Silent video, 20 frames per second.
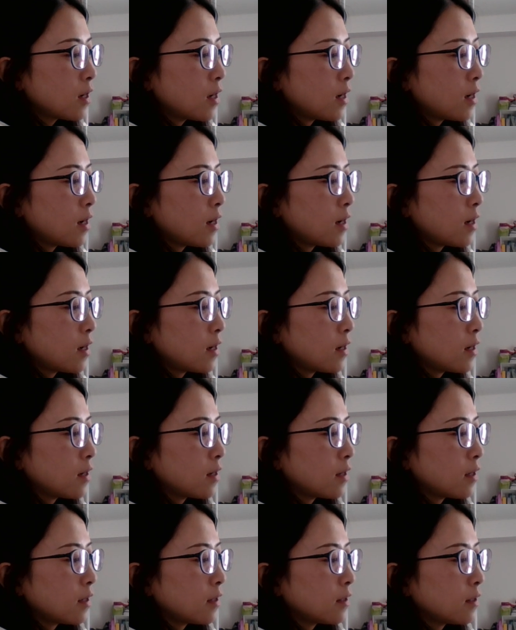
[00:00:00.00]

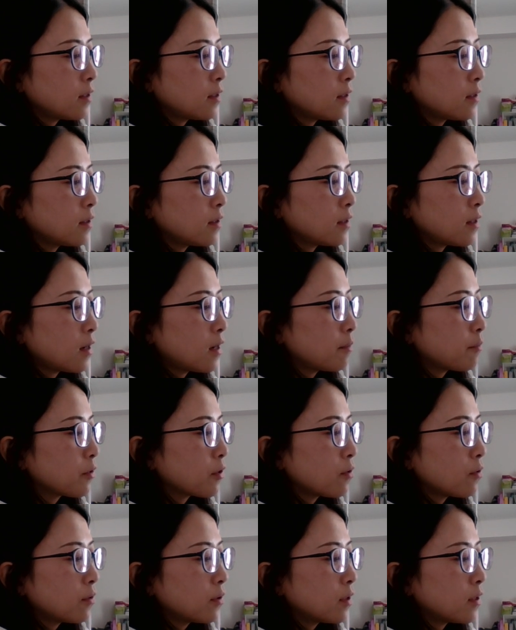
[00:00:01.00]
I'm
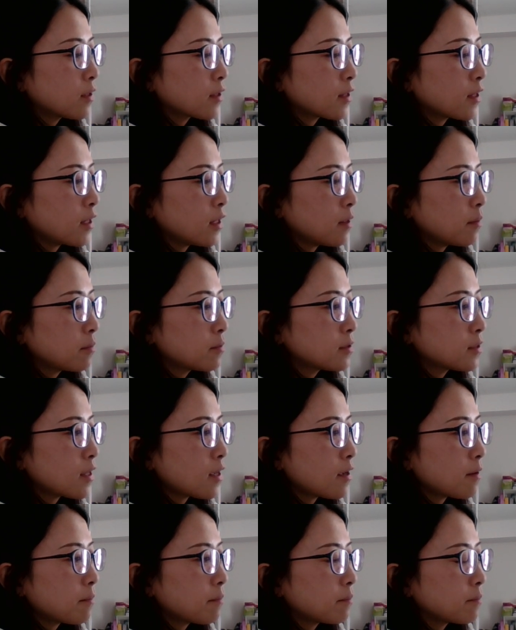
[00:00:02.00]
gonna give
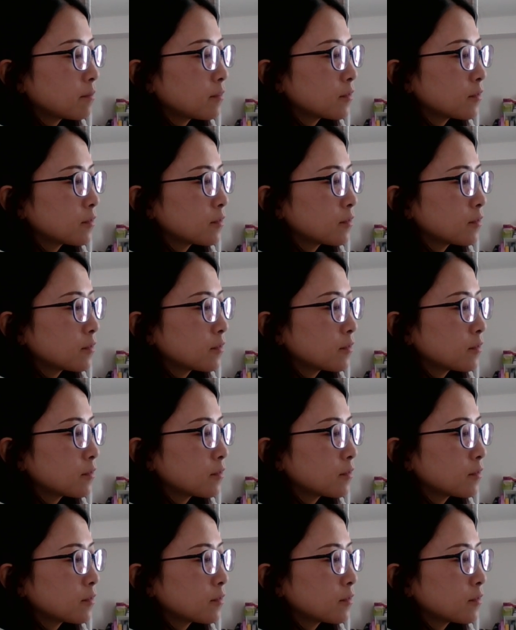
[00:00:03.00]
them